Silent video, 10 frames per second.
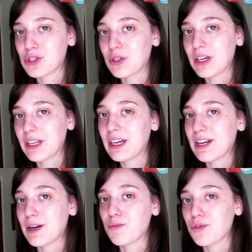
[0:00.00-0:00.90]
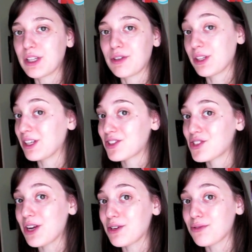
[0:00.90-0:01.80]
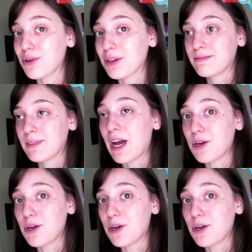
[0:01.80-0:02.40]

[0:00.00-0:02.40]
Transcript: Australia, and I'm really excited for it.